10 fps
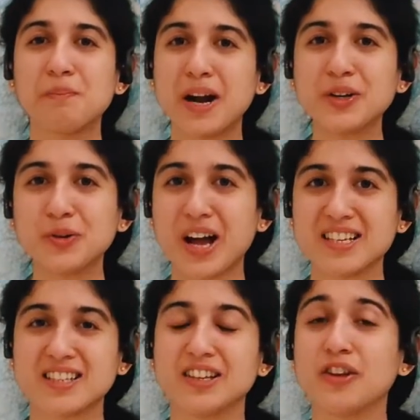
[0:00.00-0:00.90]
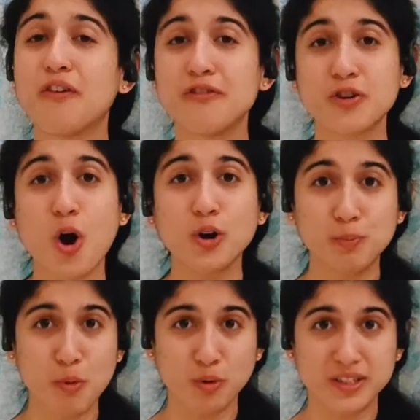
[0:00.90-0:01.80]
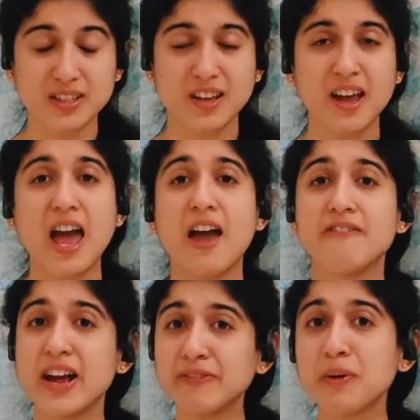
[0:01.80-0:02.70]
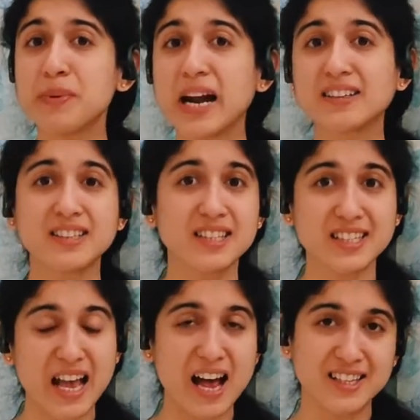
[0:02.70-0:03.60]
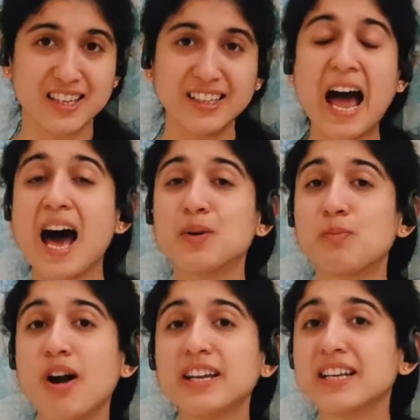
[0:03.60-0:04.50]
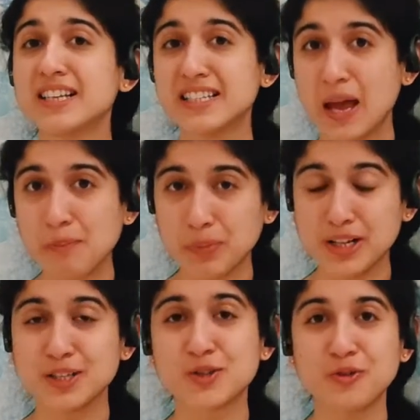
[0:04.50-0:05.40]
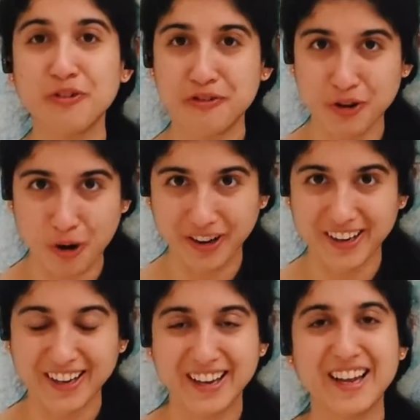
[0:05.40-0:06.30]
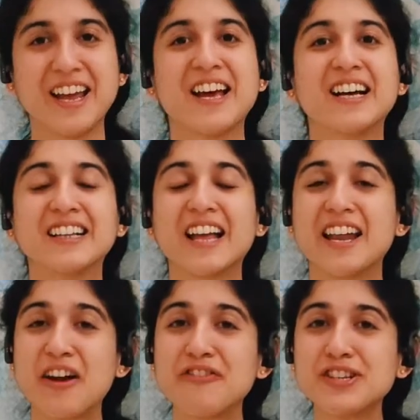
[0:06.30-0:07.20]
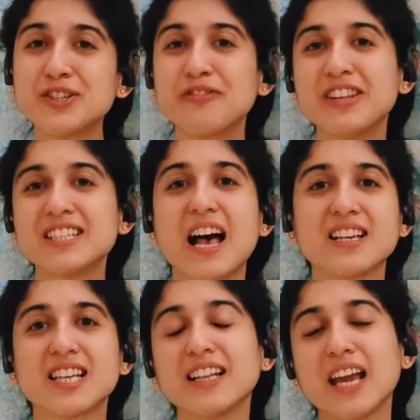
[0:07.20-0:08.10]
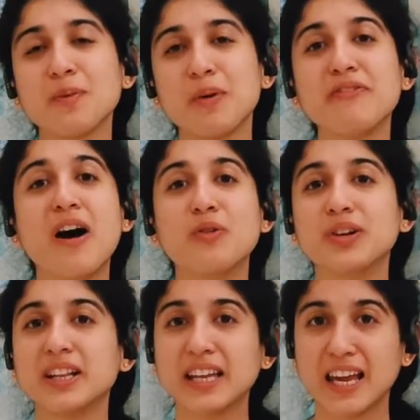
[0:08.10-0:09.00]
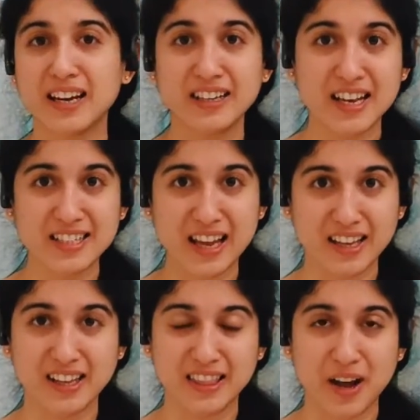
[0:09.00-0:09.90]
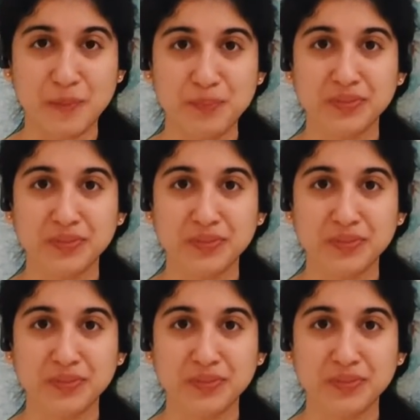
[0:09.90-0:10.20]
Mandukasana, frog pose. When we practice this asana, our body resembles to frog. Reference of this asana can be found in Ghiranda Samhita.